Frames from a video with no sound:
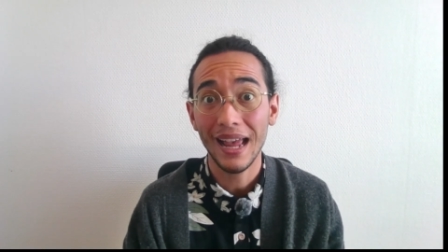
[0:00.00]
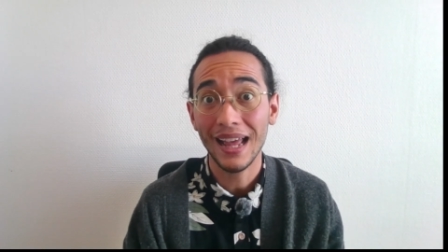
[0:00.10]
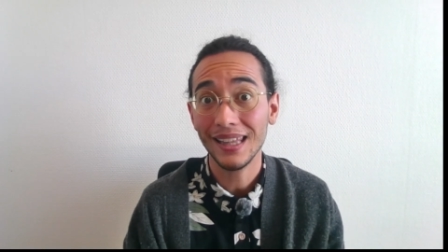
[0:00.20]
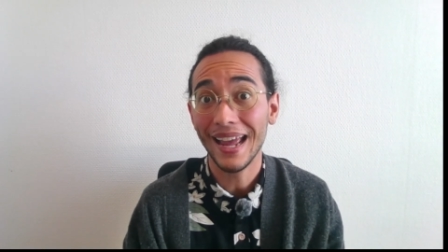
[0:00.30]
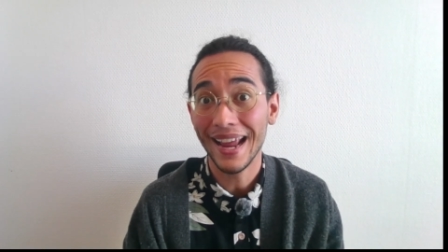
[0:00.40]

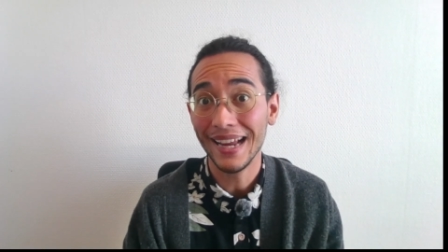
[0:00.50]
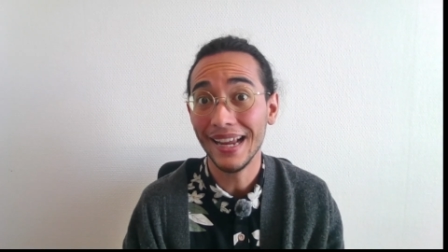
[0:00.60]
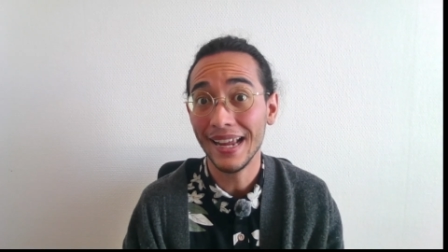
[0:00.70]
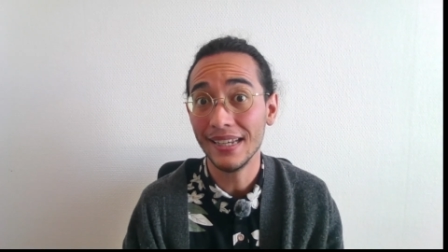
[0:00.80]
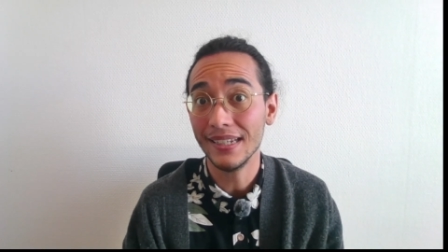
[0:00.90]

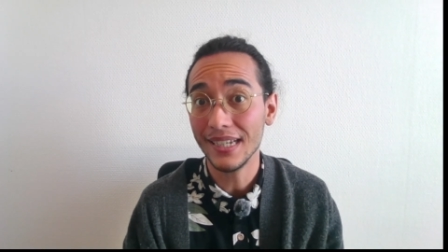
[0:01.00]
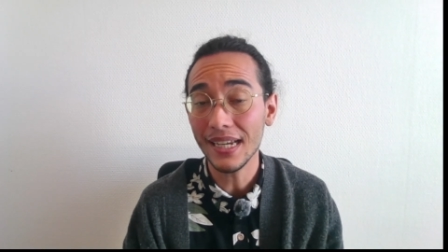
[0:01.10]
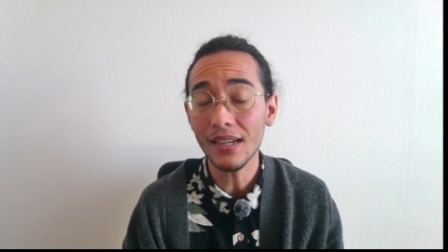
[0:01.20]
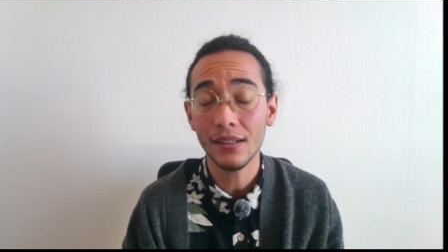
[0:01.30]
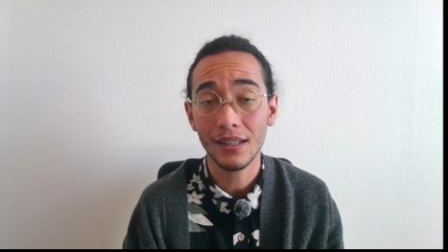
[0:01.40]

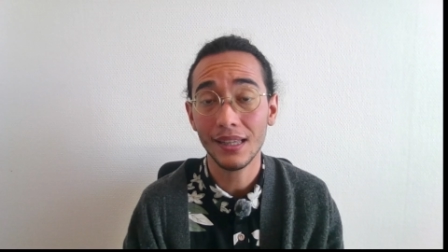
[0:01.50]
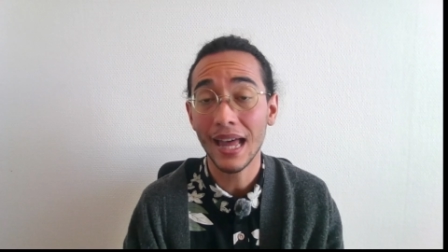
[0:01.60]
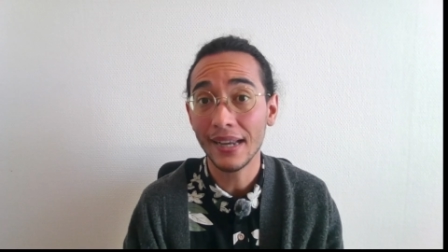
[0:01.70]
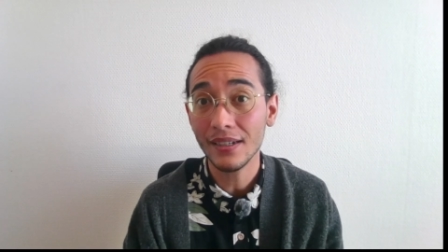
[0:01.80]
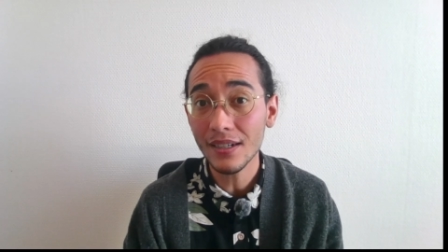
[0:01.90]
L-A-N-D,
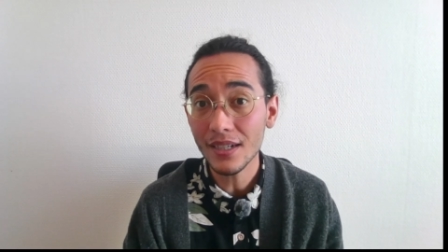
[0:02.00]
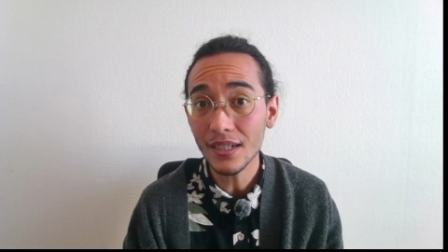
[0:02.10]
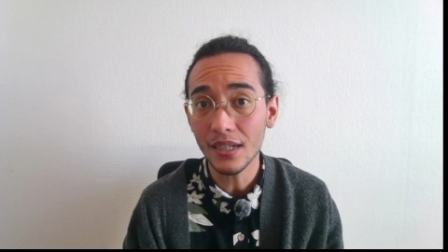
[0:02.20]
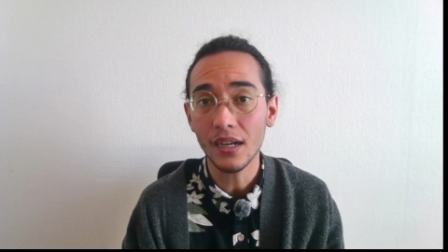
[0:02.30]
land.